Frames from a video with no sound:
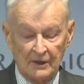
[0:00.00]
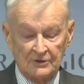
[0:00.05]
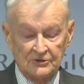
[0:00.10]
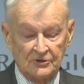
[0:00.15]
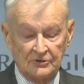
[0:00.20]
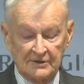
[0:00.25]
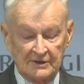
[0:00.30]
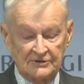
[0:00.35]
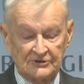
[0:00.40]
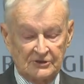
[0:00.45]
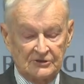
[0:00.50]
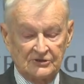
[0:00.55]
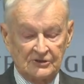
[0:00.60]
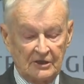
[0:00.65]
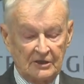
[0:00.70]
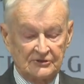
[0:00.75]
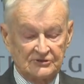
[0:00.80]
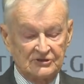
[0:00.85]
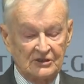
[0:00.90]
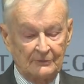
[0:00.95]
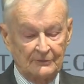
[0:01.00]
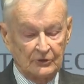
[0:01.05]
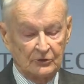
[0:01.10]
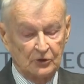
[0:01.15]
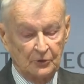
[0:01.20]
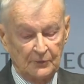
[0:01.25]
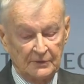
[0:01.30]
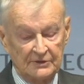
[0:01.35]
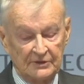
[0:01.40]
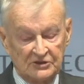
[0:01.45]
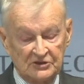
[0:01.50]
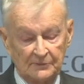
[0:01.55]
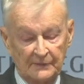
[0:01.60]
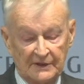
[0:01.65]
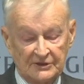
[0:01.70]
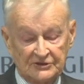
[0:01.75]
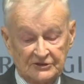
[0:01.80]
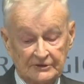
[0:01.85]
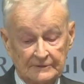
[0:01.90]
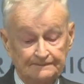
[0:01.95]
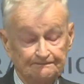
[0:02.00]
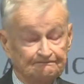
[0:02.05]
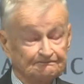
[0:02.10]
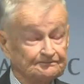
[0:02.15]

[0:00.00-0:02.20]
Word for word: So this is not something to be dismissed.